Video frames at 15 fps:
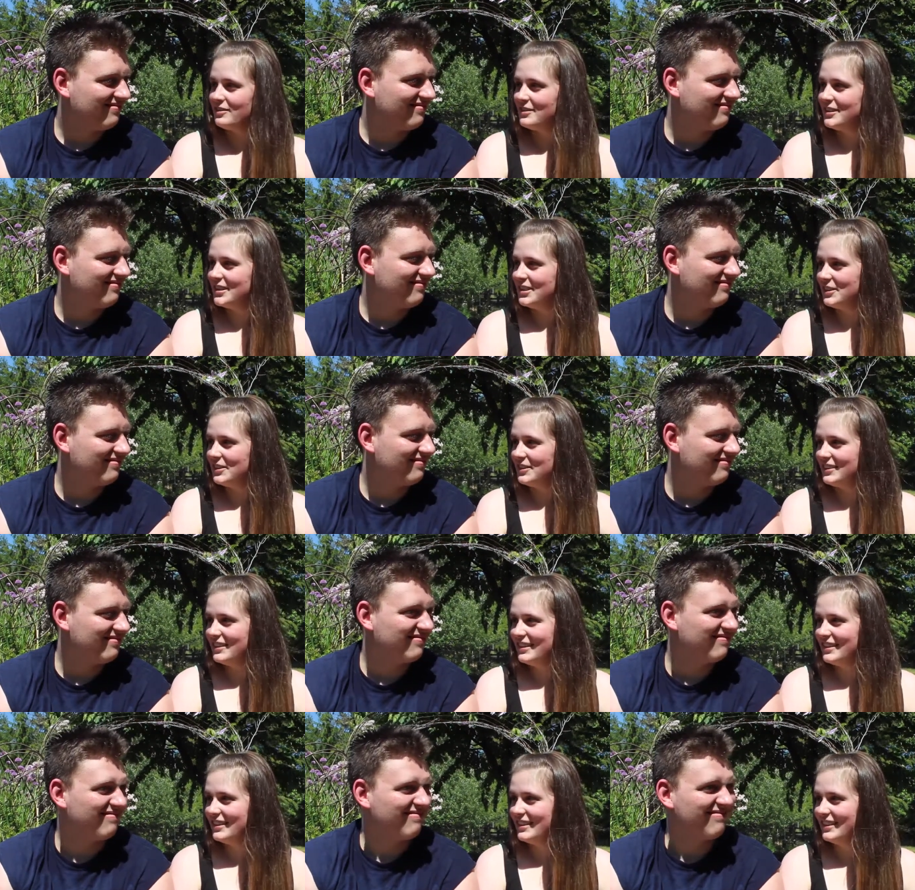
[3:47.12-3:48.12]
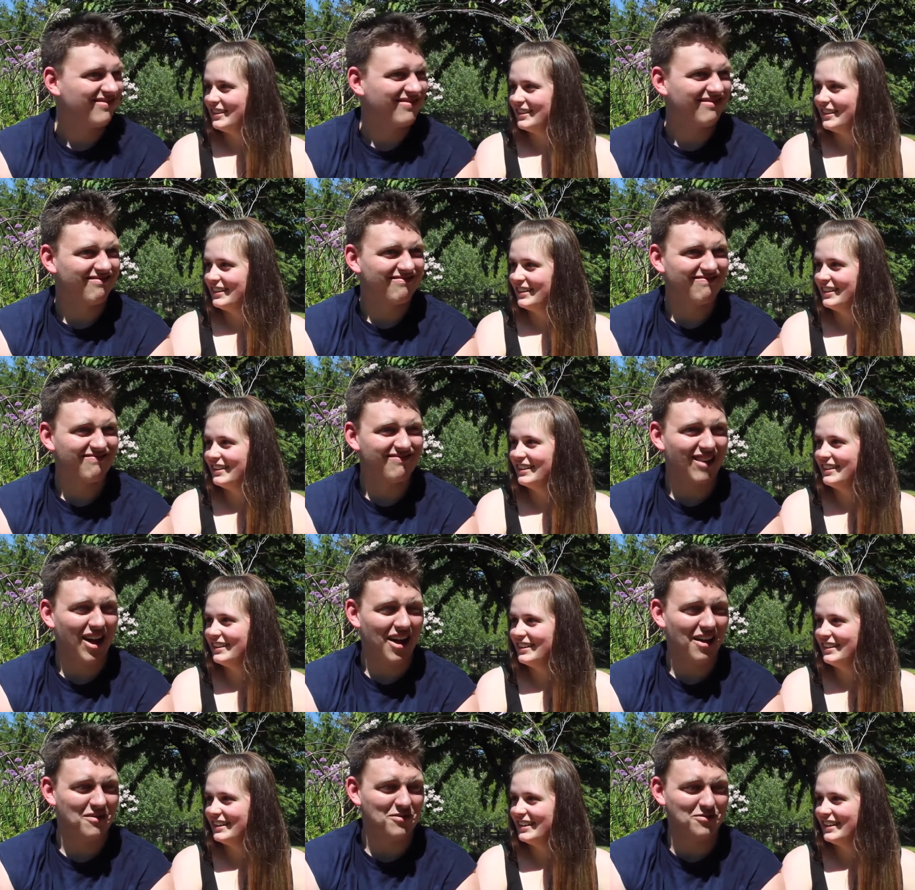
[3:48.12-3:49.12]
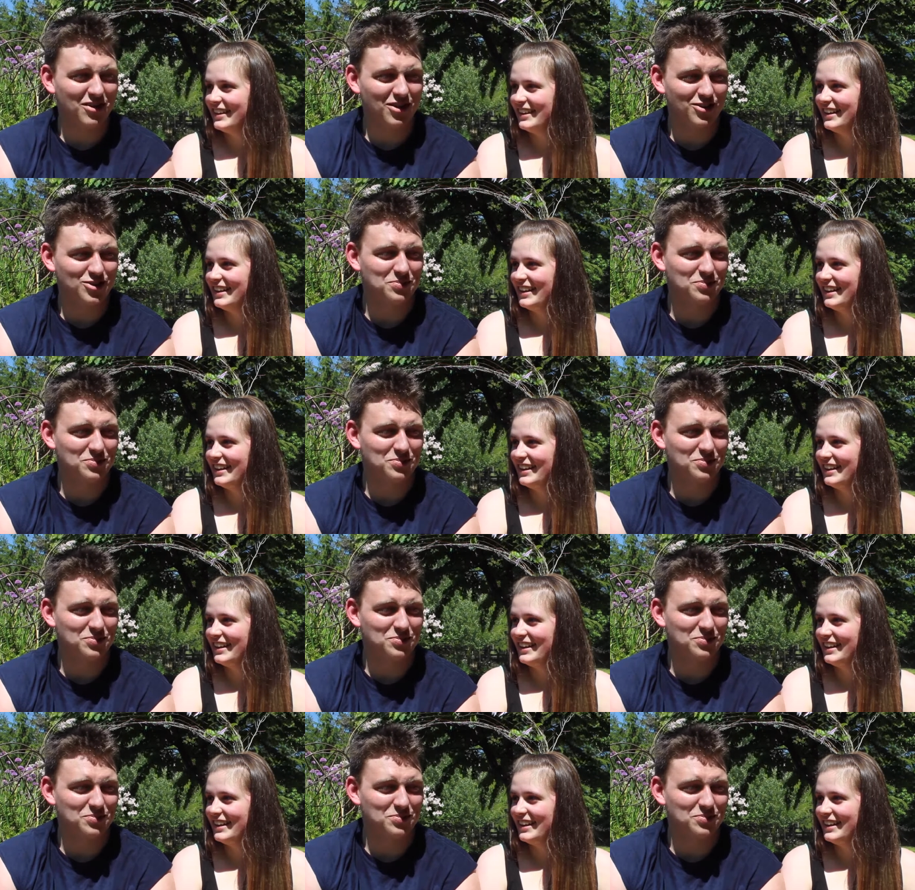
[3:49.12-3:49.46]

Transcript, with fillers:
Speaker 1: even know?
Speaker 2: I have a very